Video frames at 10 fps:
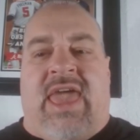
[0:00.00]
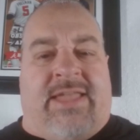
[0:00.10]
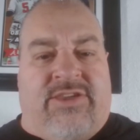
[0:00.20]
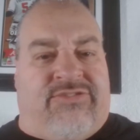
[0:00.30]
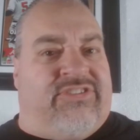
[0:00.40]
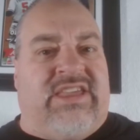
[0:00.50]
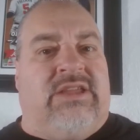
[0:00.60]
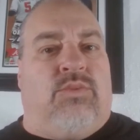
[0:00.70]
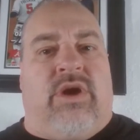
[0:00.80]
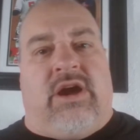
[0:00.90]
And you've
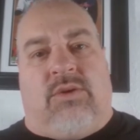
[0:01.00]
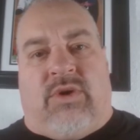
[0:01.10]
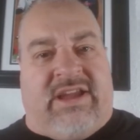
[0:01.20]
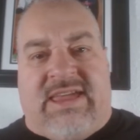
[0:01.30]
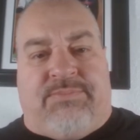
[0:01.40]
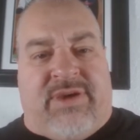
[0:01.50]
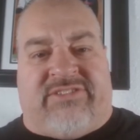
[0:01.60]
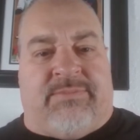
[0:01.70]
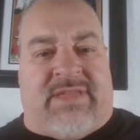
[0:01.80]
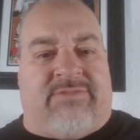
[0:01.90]
seen where he
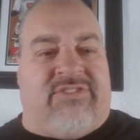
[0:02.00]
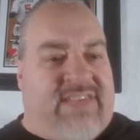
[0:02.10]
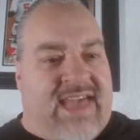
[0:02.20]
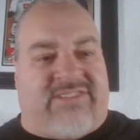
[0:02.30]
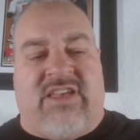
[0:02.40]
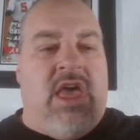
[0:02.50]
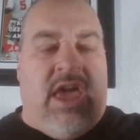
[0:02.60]
picks up a lot of his sacks,